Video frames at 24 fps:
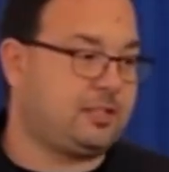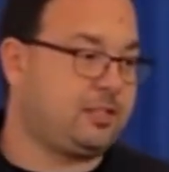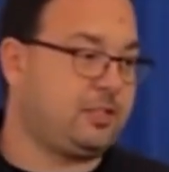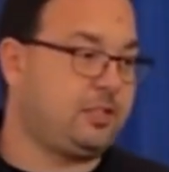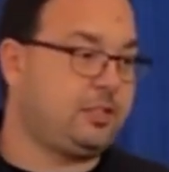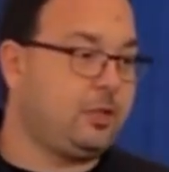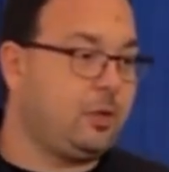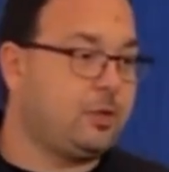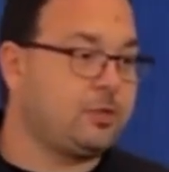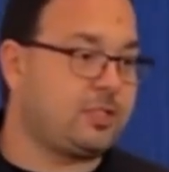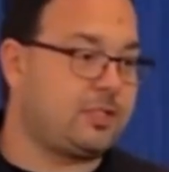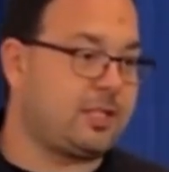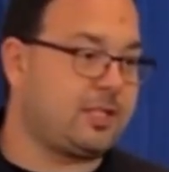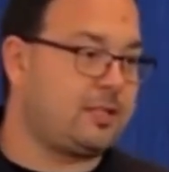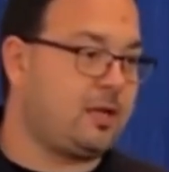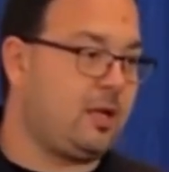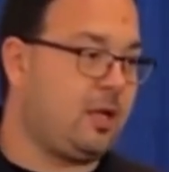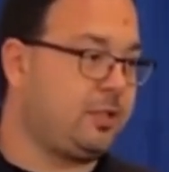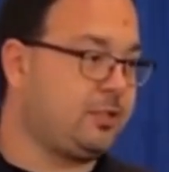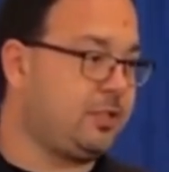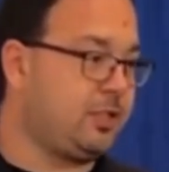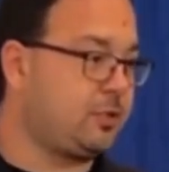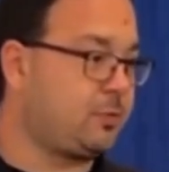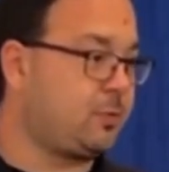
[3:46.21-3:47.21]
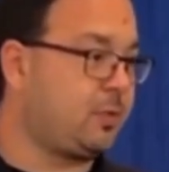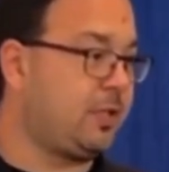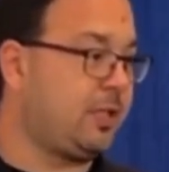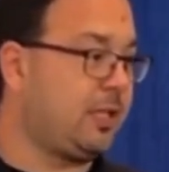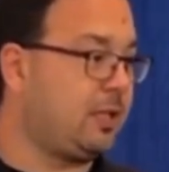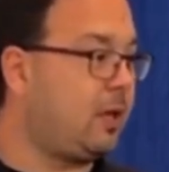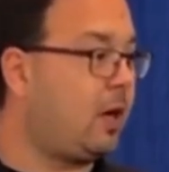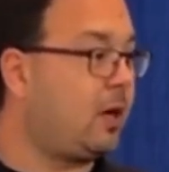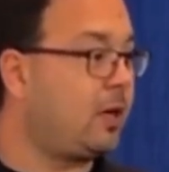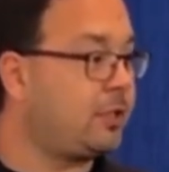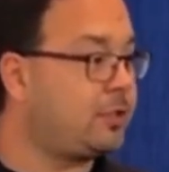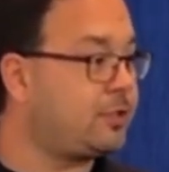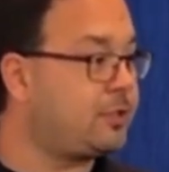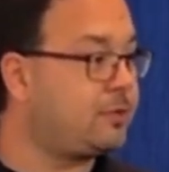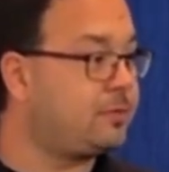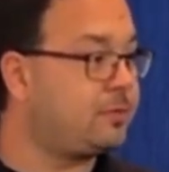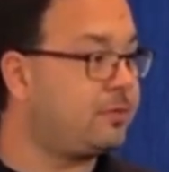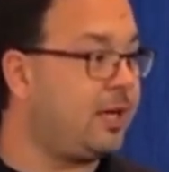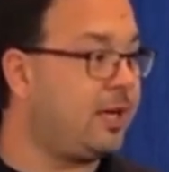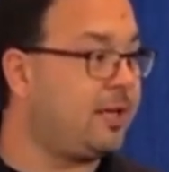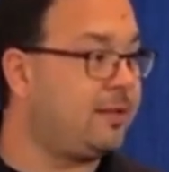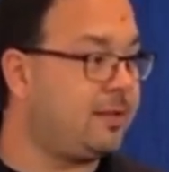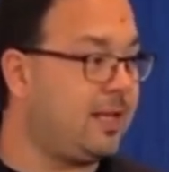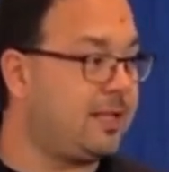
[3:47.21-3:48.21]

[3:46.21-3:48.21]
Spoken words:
to use the technology is really large, right?